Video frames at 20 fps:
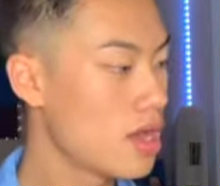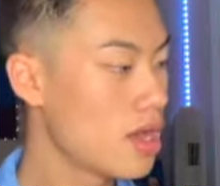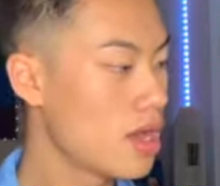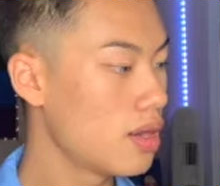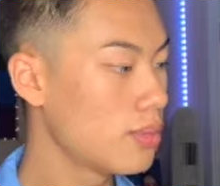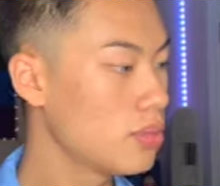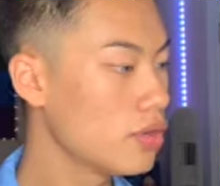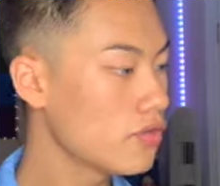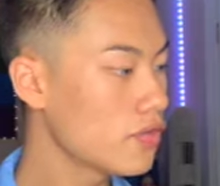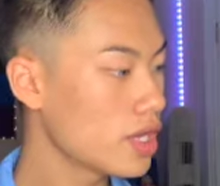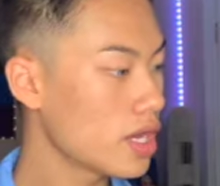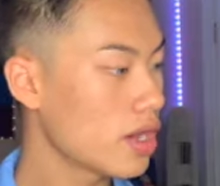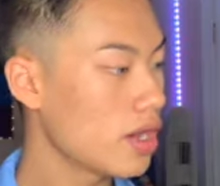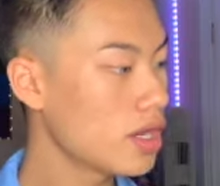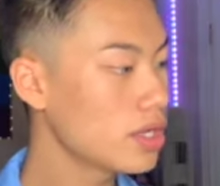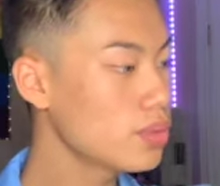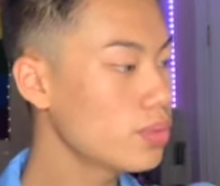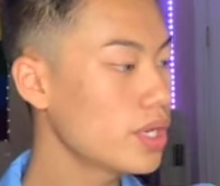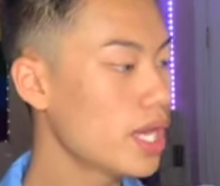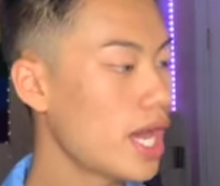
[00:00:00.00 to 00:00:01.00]
Moving
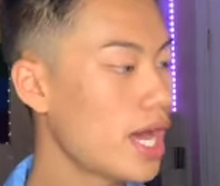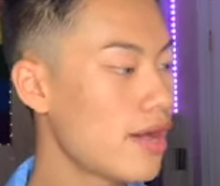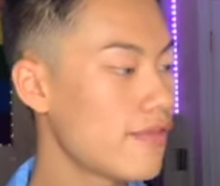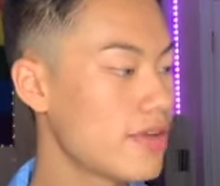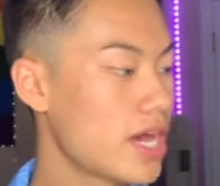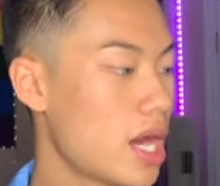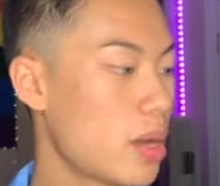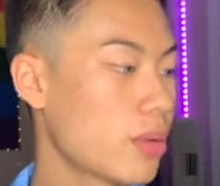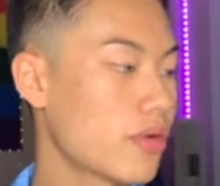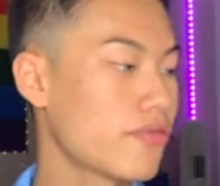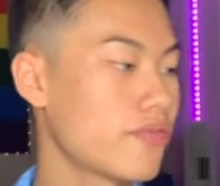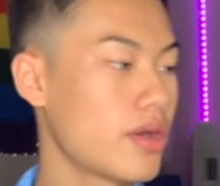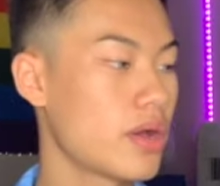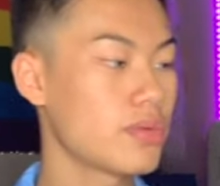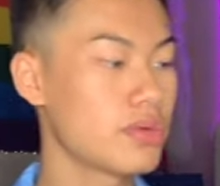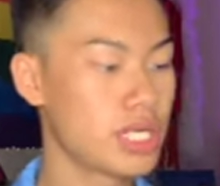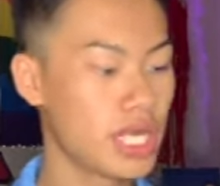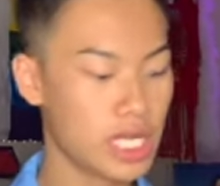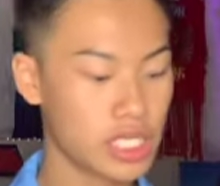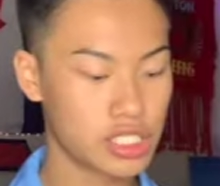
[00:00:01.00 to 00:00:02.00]
on, we have our
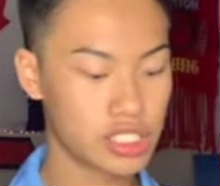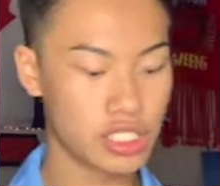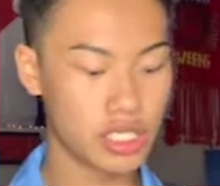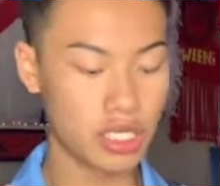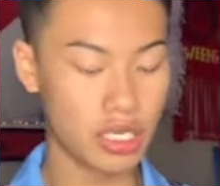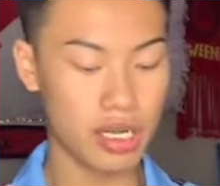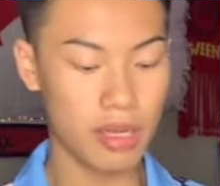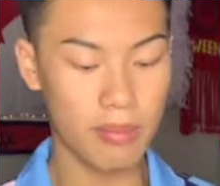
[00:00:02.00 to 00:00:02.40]
foundation.